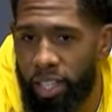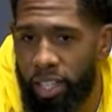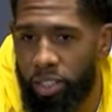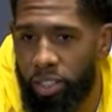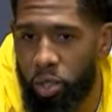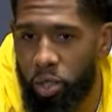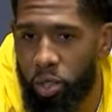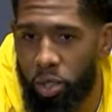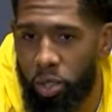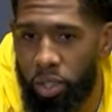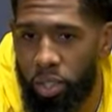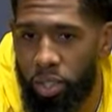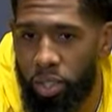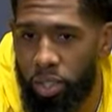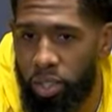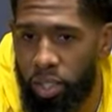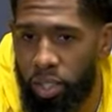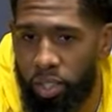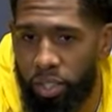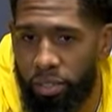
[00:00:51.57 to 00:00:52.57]
scorer,
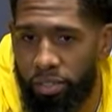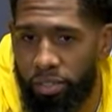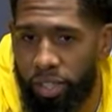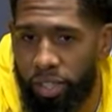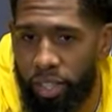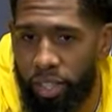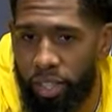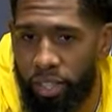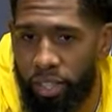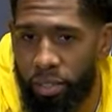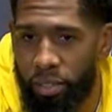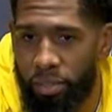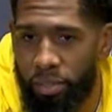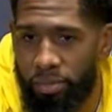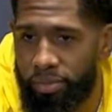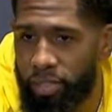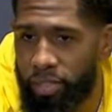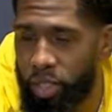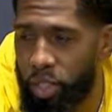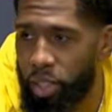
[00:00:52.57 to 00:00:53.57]
defender,
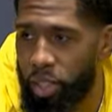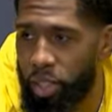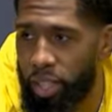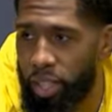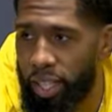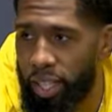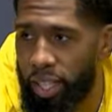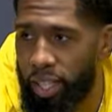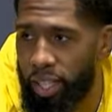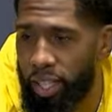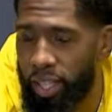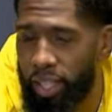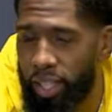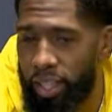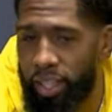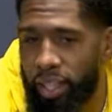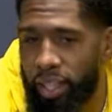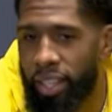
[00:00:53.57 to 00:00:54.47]
anything.